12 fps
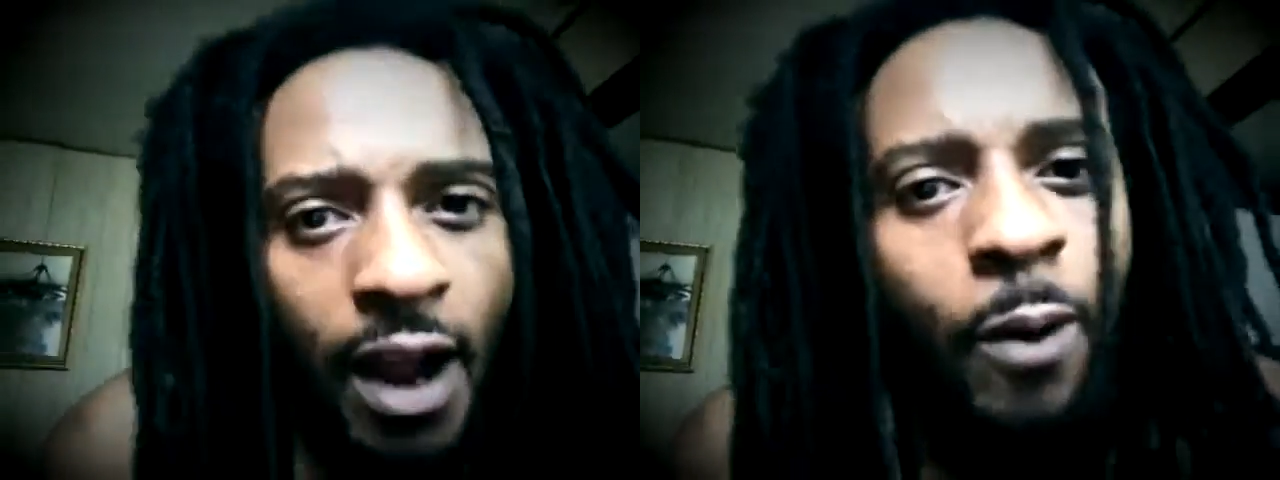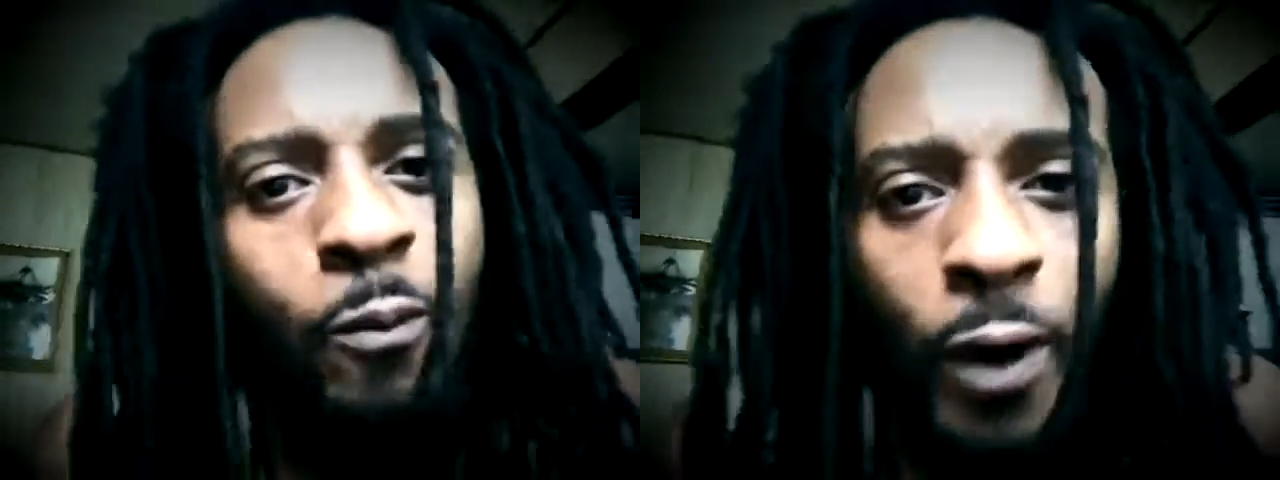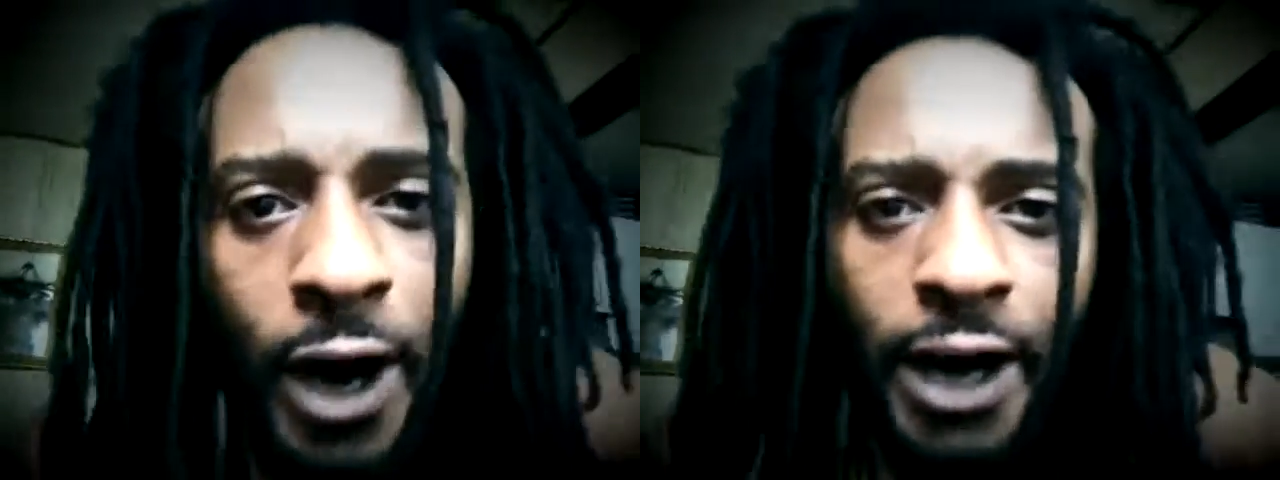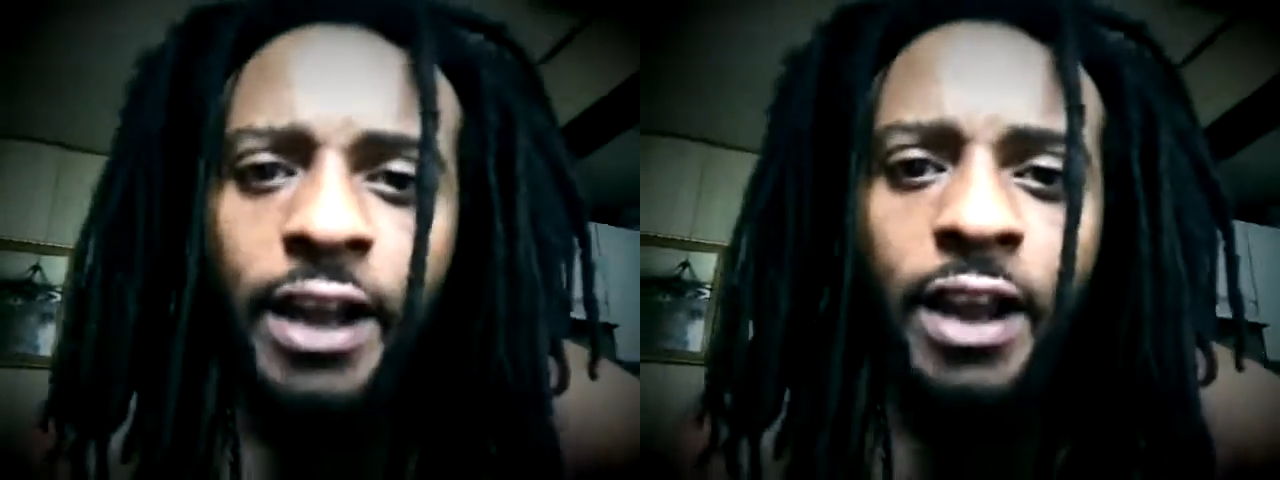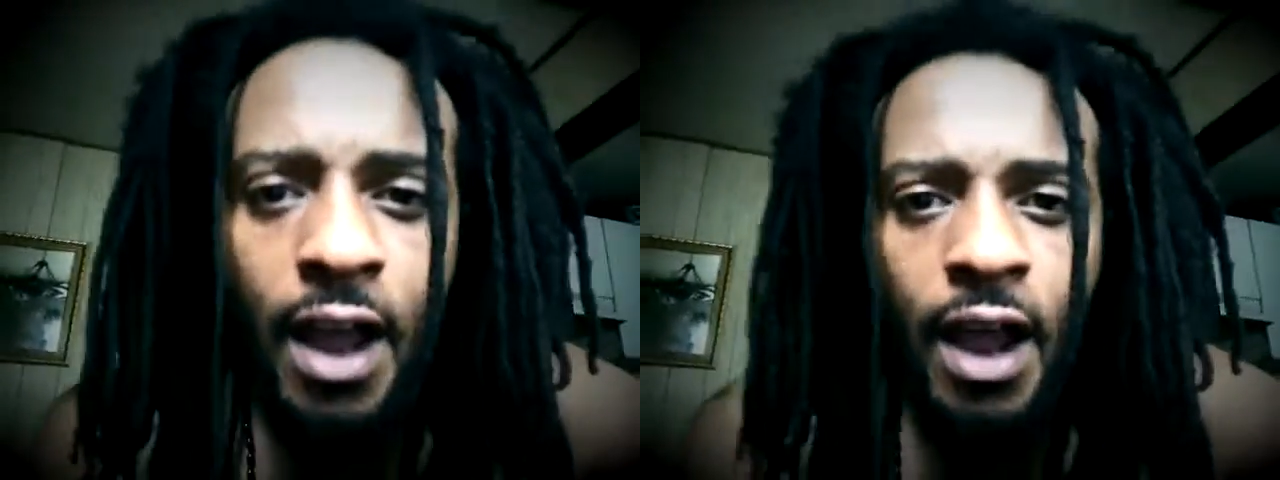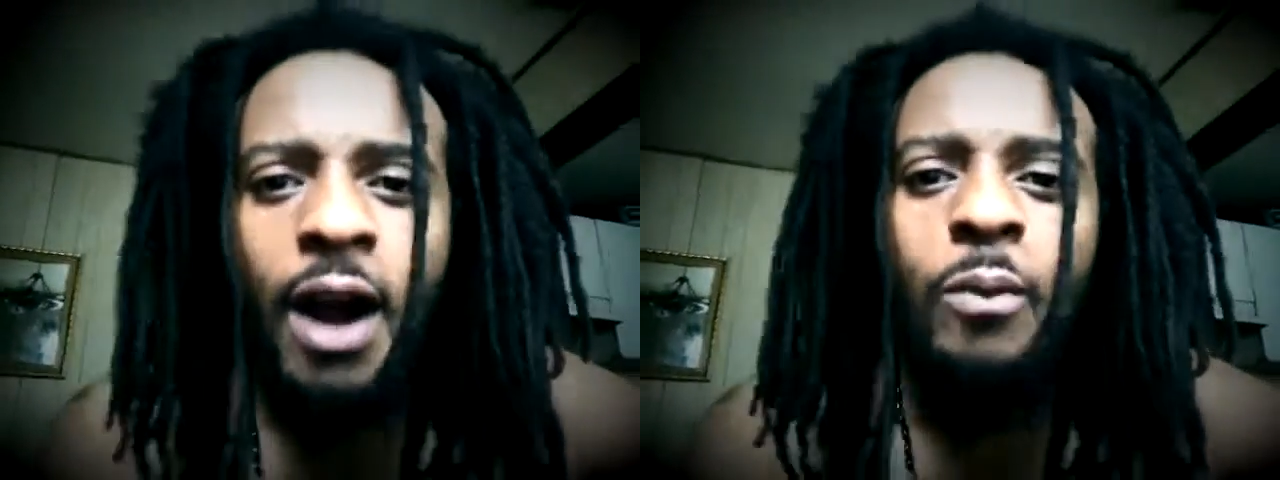I'm ready.
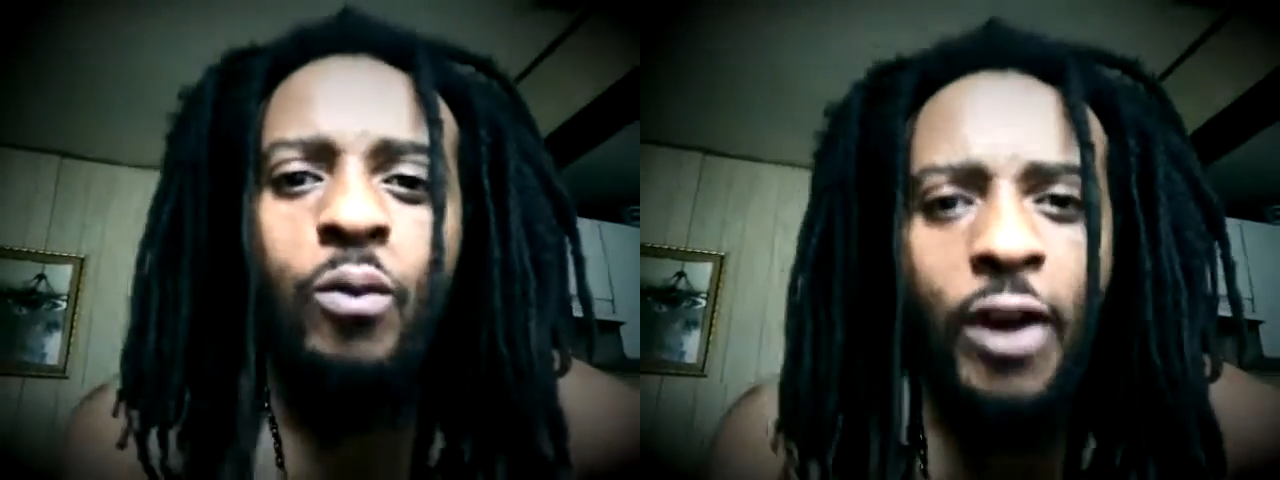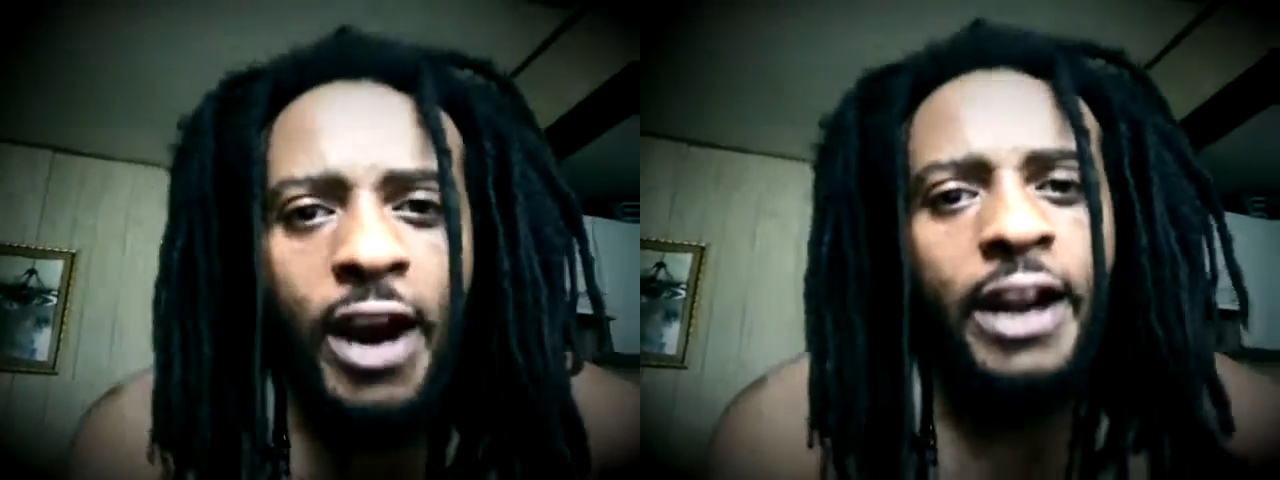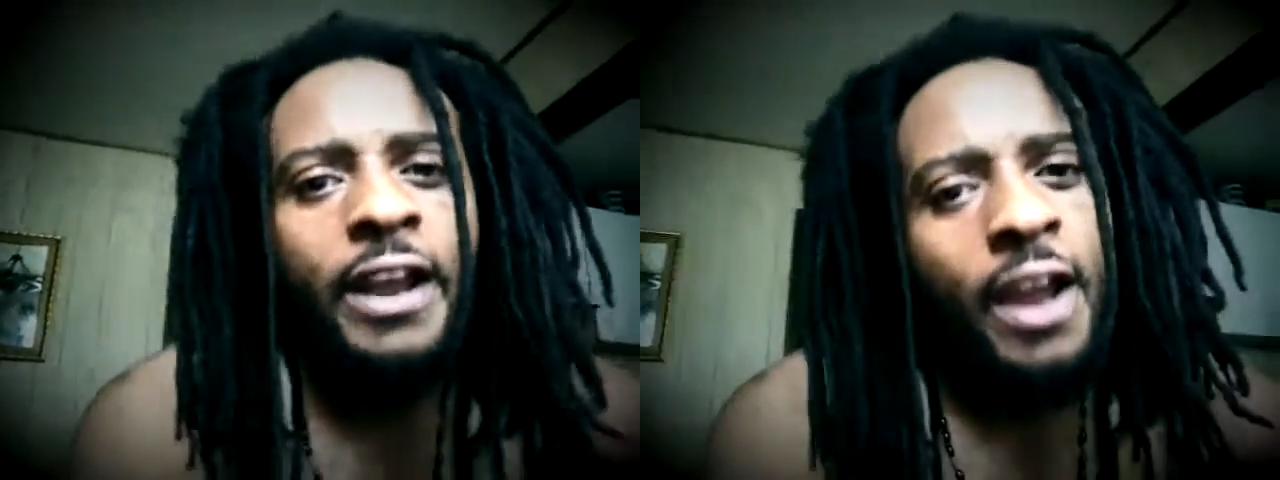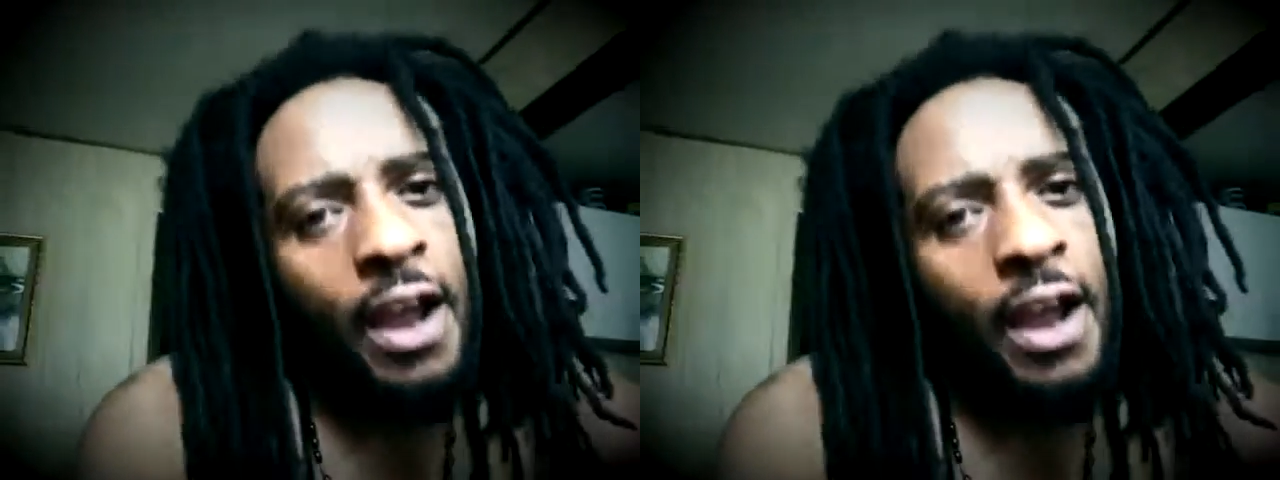I'm ready.